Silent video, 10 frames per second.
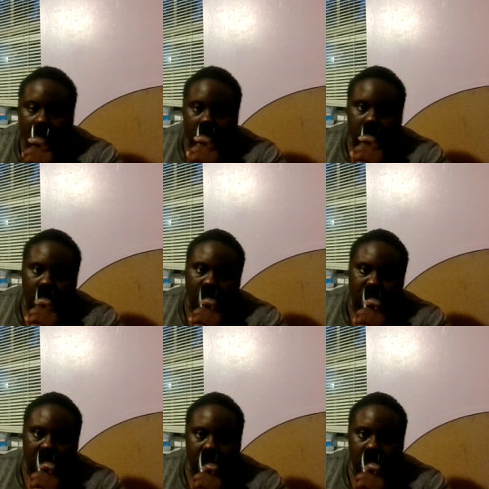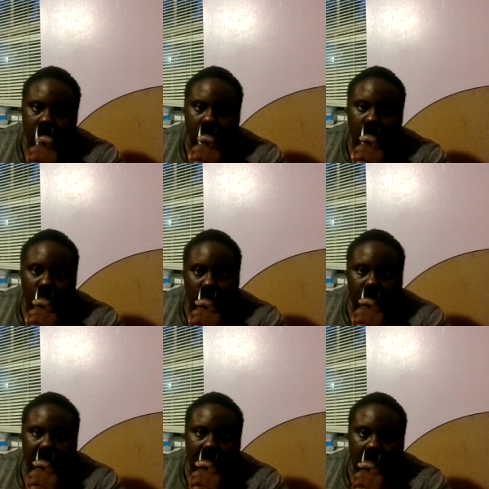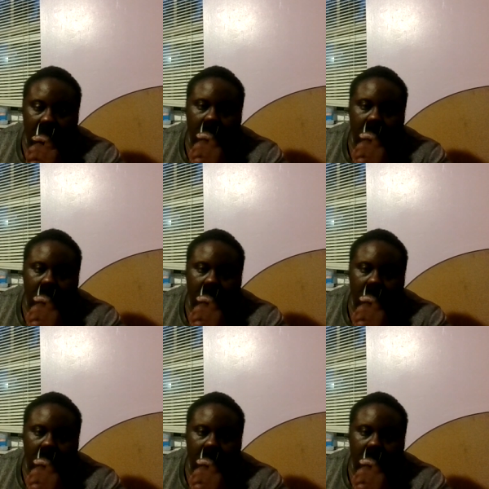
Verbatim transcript: so her sister moved me,